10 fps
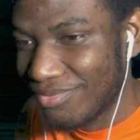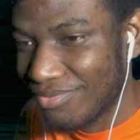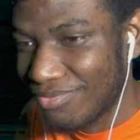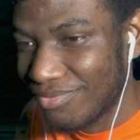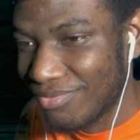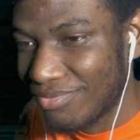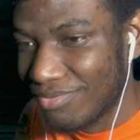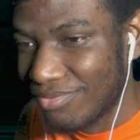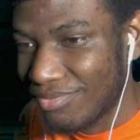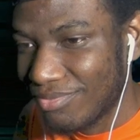
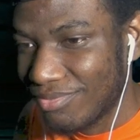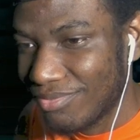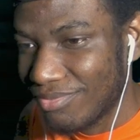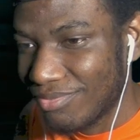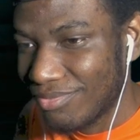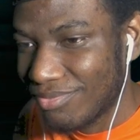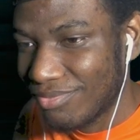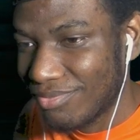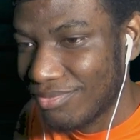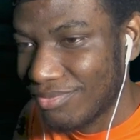
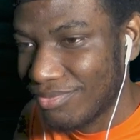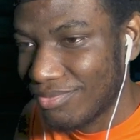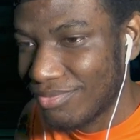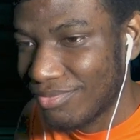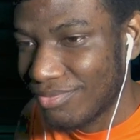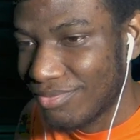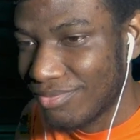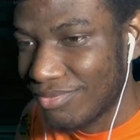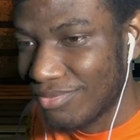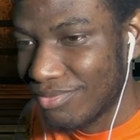
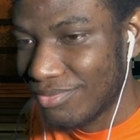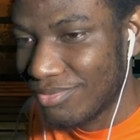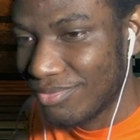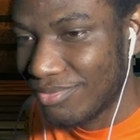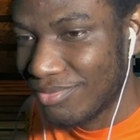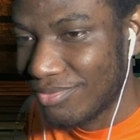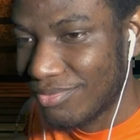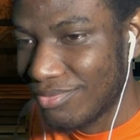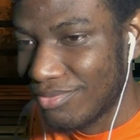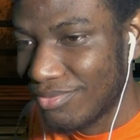
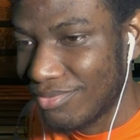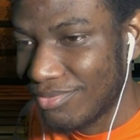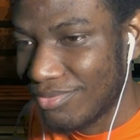No one is speaking in this clip.